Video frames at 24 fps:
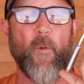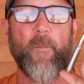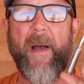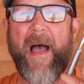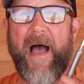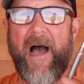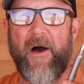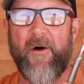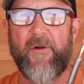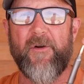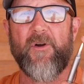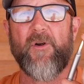
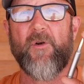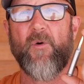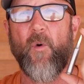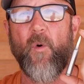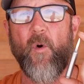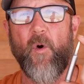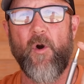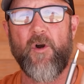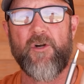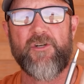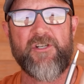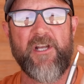powder,
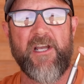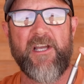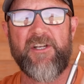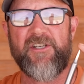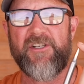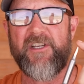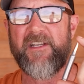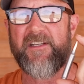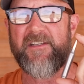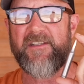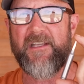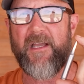or
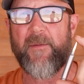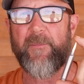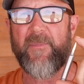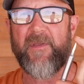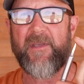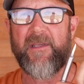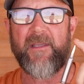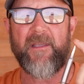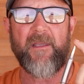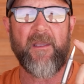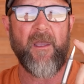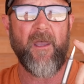changing
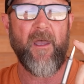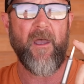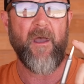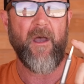something